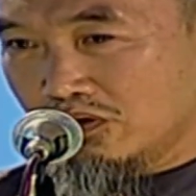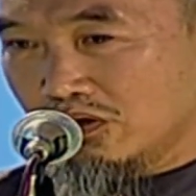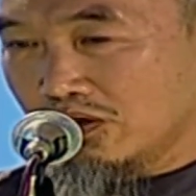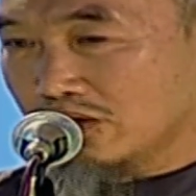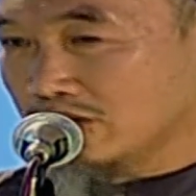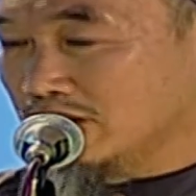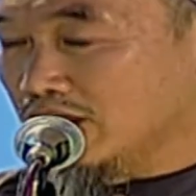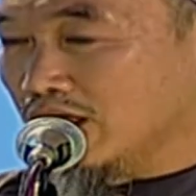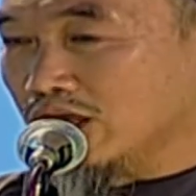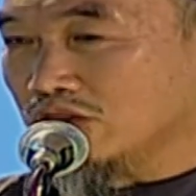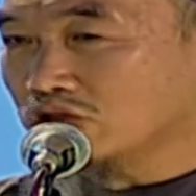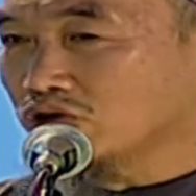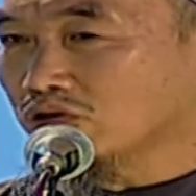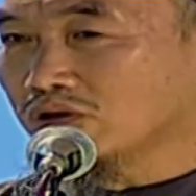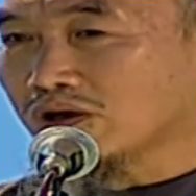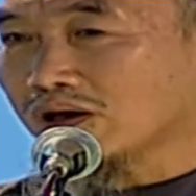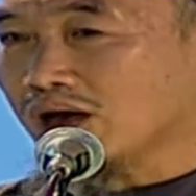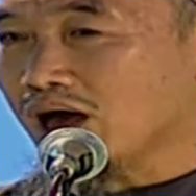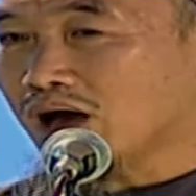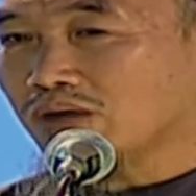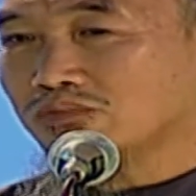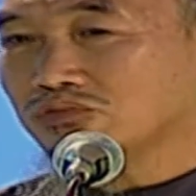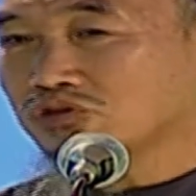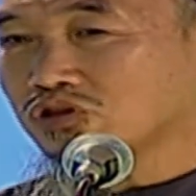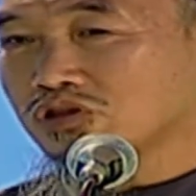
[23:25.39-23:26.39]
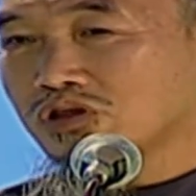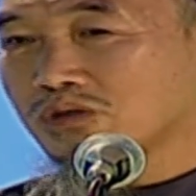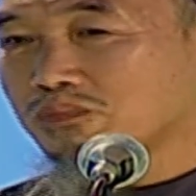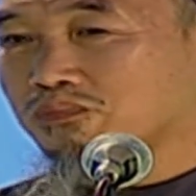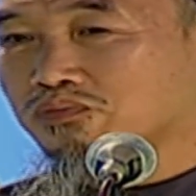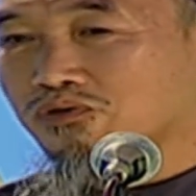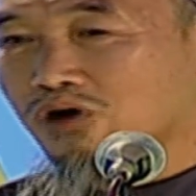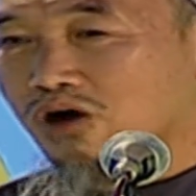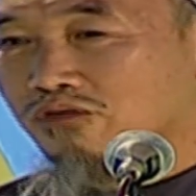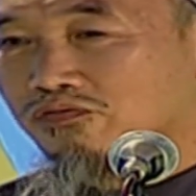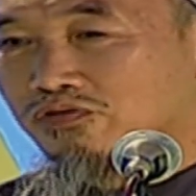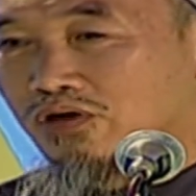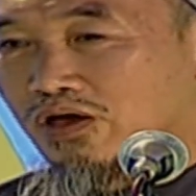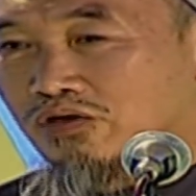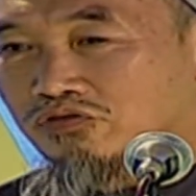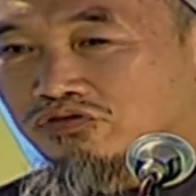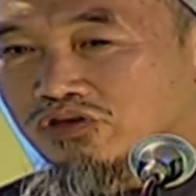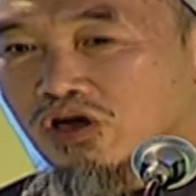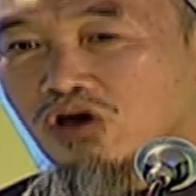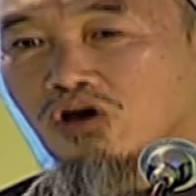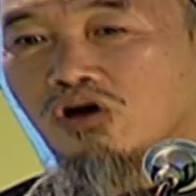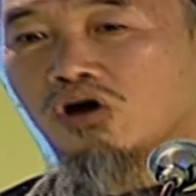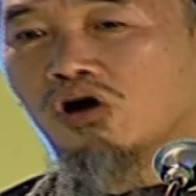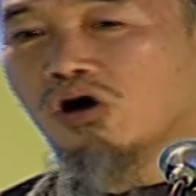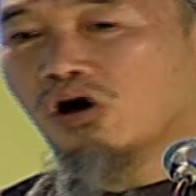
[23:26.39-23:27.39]
They don't come to the Prophet and say,
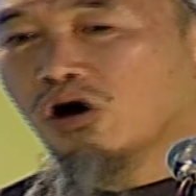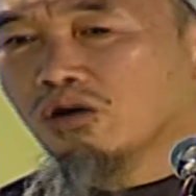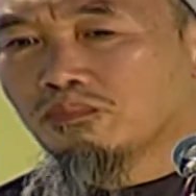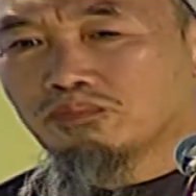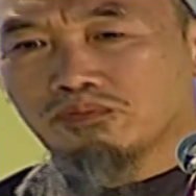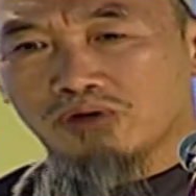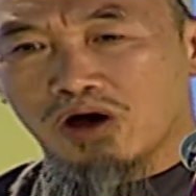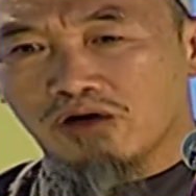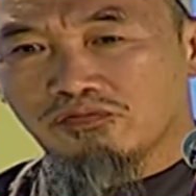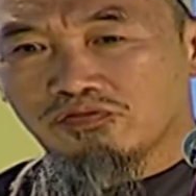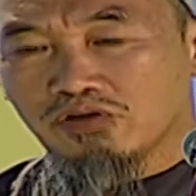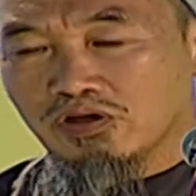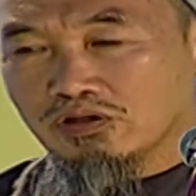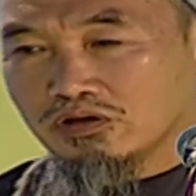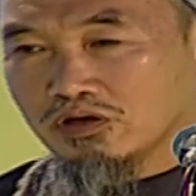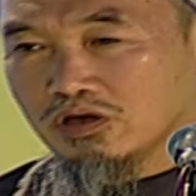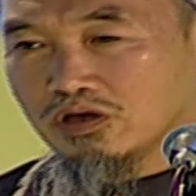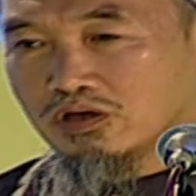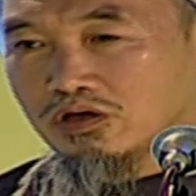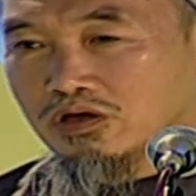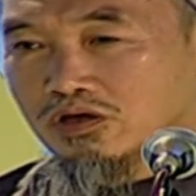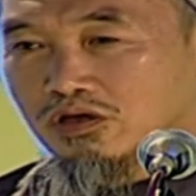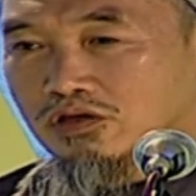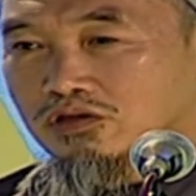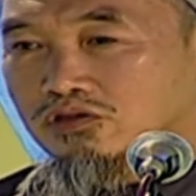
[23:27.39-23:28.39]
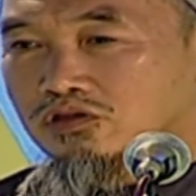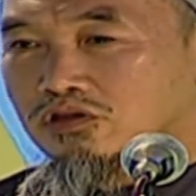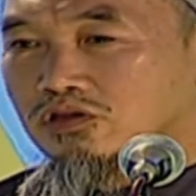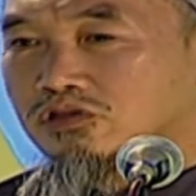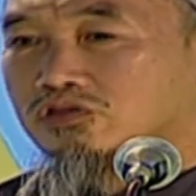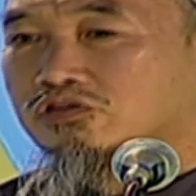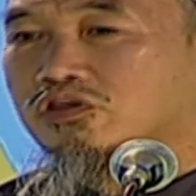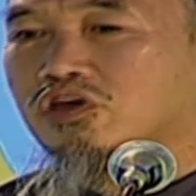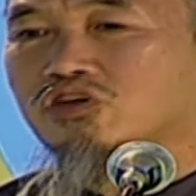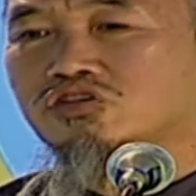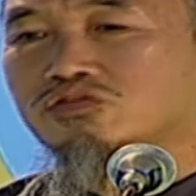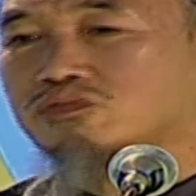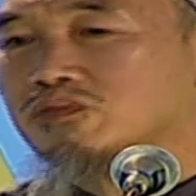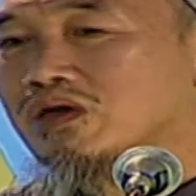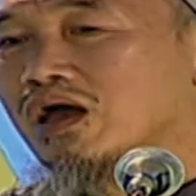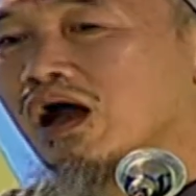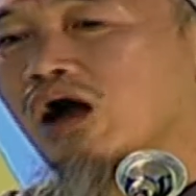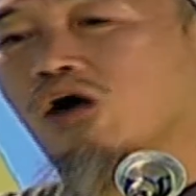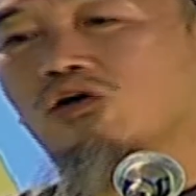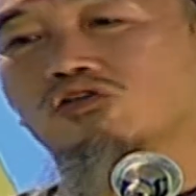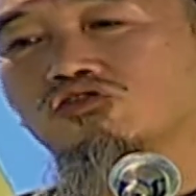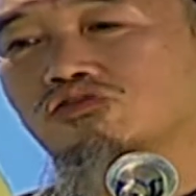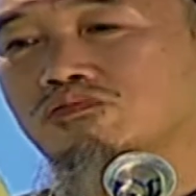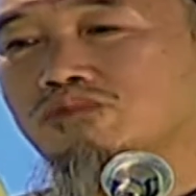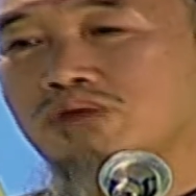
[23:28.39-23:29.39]
"Oh Prophet, teach me
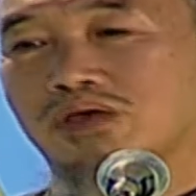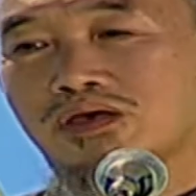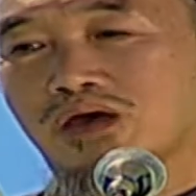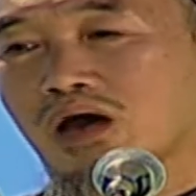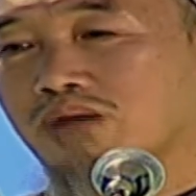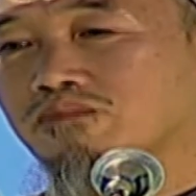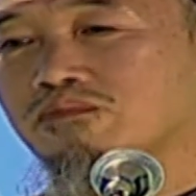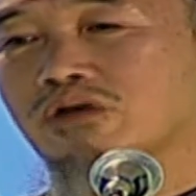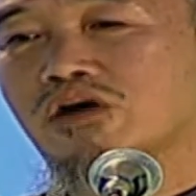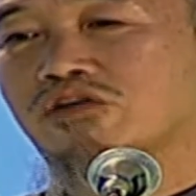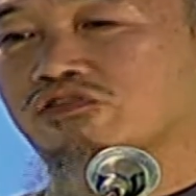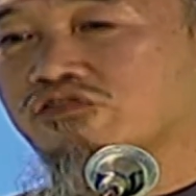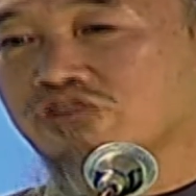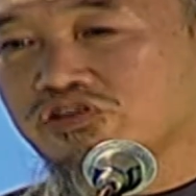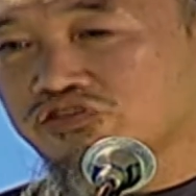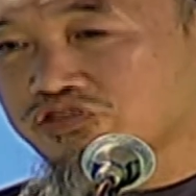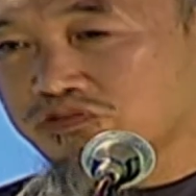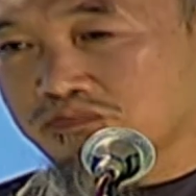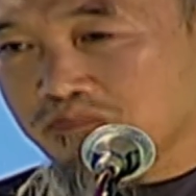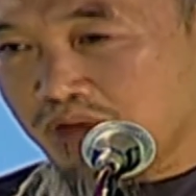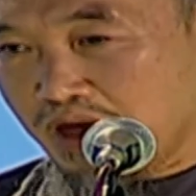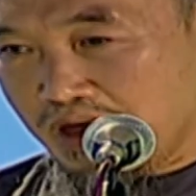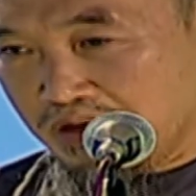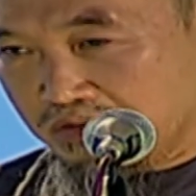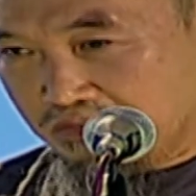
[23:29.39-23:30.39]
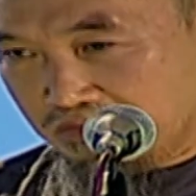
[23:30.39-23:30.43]
how to become a rich man.